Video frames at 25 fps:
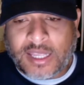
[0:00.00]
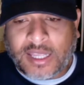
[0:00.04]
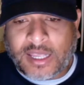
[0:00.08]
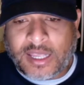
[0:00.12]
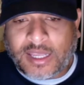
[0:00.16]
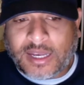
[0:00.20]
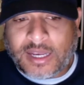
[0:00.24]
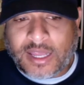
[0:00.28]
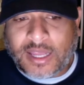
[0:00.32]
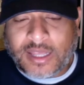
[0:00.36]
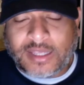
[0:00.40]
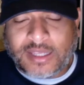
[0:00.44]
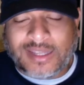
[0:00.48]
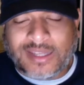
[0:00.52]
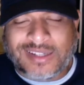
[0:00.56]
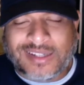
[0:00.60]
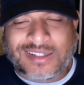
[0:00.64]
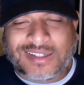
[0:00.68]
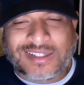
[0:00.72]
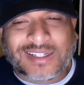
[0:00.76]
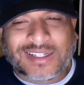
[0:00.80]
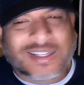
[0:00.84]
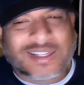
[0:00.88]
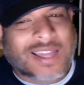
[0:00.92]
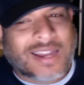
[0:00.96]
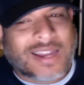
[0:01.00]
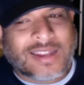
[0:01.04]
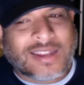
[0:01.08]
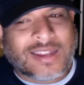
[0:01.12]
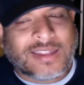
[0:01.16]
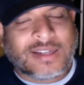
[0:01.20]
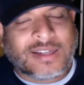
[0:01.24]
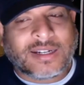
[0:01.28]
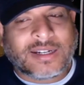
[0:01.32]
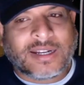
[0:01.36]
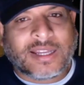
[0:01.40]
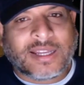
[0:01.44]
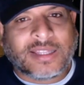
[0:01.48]
And I kind of
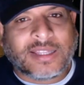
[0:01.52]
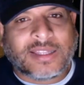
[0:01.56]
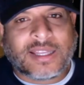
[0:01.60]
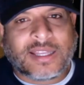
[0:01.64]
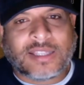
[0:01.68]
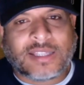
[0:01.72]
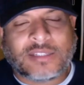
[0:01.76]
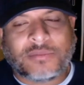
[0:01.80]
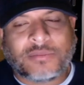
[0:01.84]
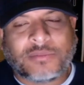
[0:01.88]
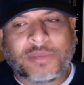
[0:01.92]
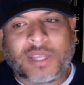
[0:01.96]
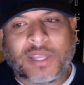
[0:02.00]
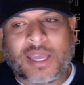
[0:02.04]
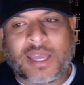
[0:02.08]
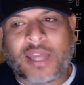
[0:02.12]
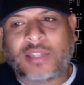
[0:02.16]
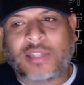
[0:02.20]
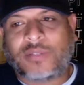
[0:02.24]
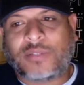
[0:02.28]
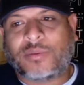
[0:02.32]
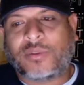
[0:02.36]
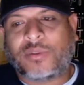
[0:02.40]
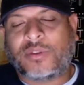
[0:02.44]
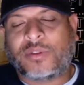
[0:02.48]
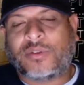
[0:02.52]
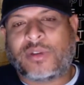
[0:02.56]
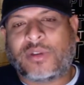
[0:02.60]
didn't like that, to be honest with you.